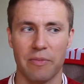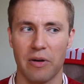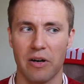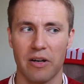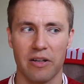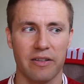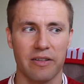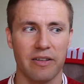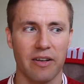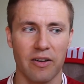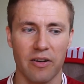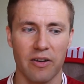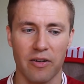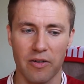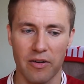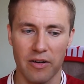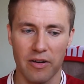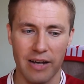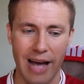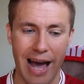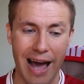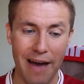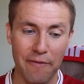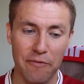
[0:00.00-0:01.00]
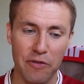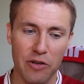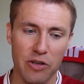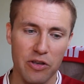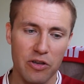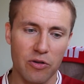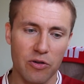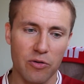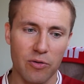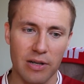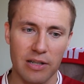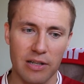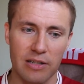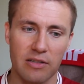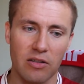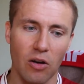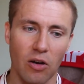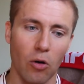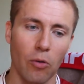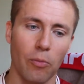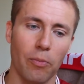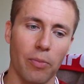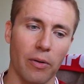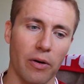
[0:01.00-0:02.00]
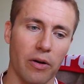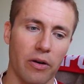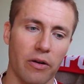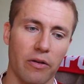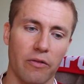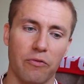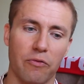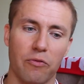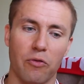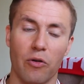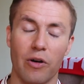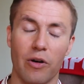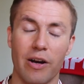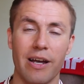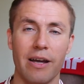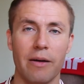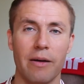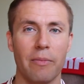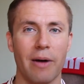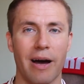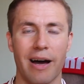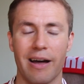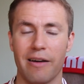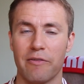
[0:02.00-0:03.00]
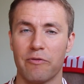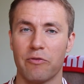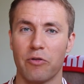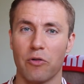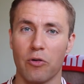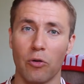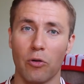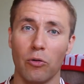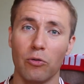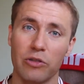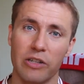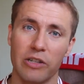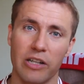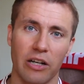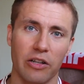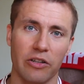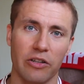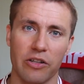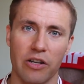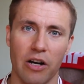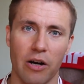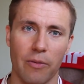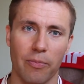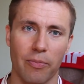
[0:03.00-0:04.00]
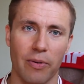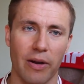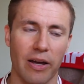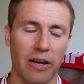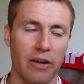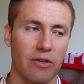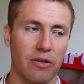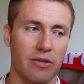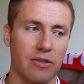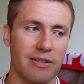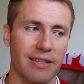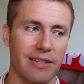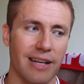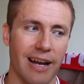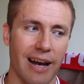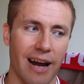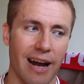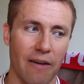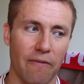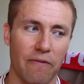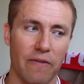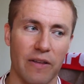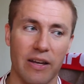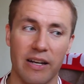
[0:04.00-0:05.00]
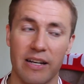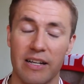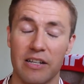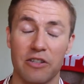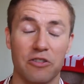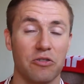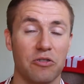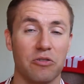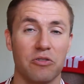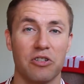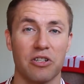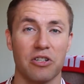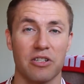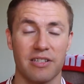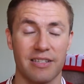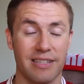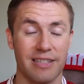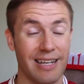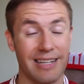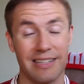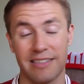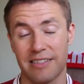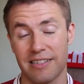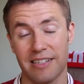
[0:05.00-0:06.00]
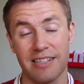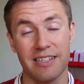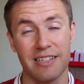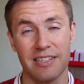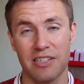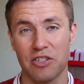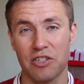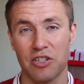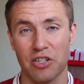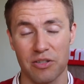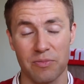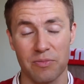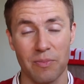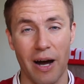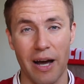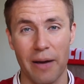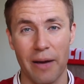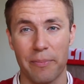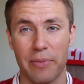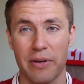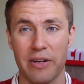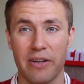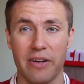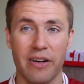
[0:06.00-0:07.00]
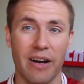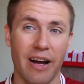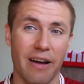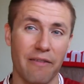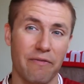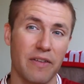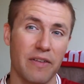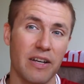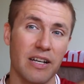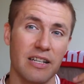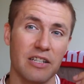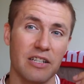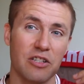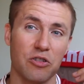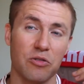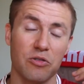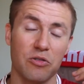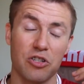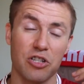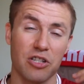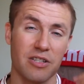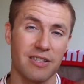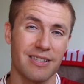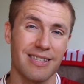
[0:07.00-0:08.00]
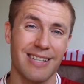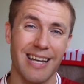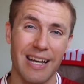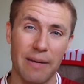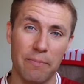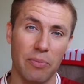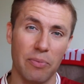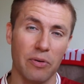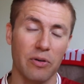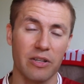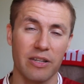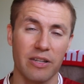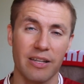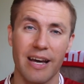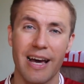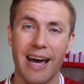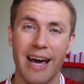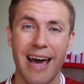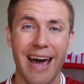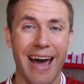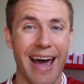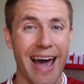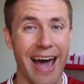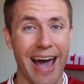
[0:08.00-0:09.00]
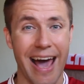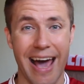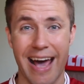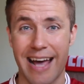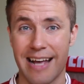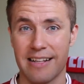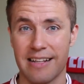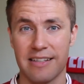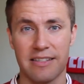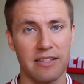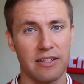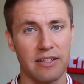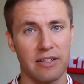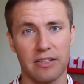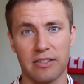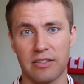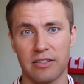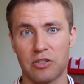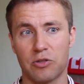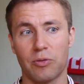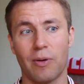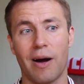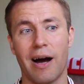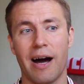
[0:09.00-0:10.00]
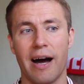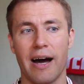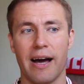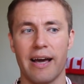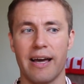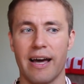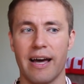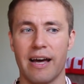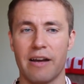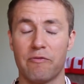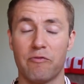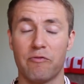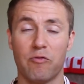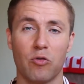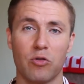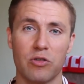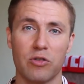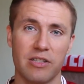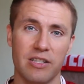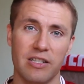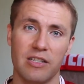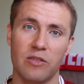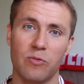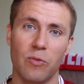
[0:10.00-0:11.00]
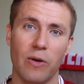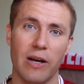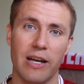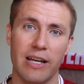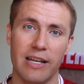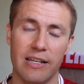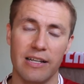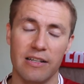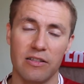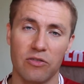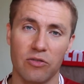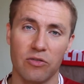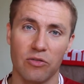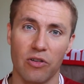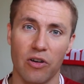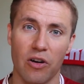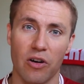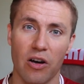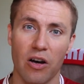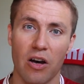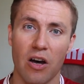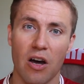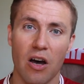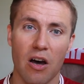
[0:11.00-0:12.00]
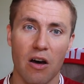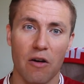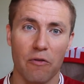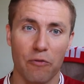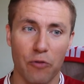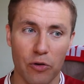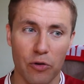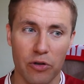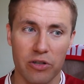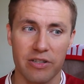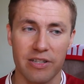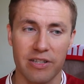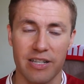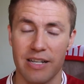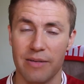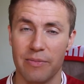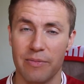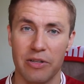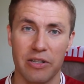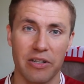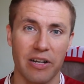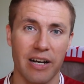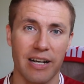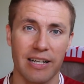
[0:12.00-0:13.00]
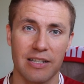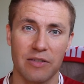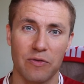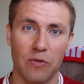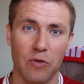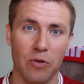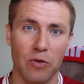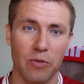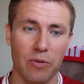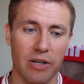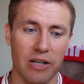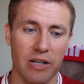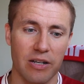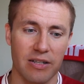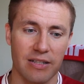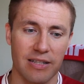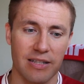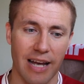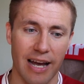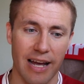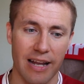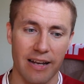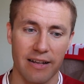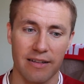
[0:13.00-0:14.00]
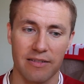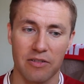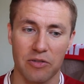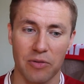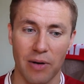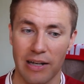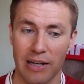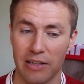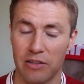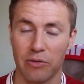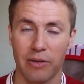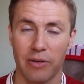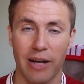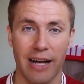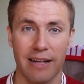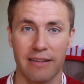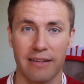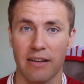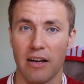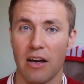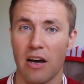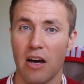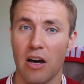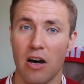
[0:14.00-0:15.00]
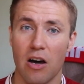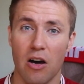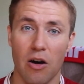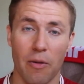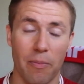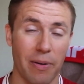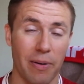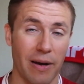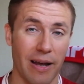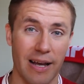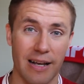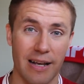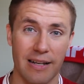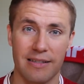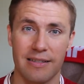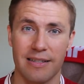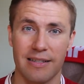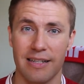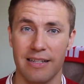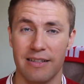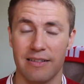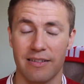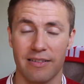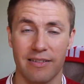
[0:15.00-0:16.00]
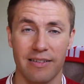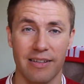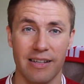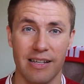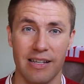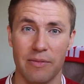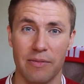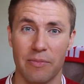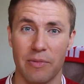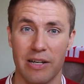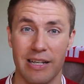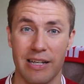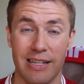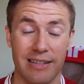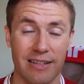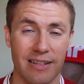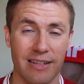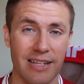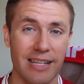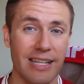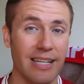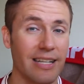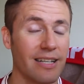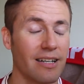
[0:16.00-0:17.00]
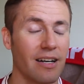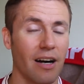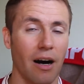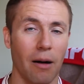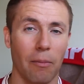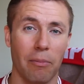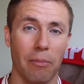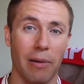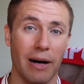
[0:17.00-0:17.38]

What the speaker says: The avenue is open for him and for all the other young players, and I think he should just, this is just my opinion, I think he should just stay put and try and force his way into the first team in the next few years and try to get a place in the team, in the League Cup.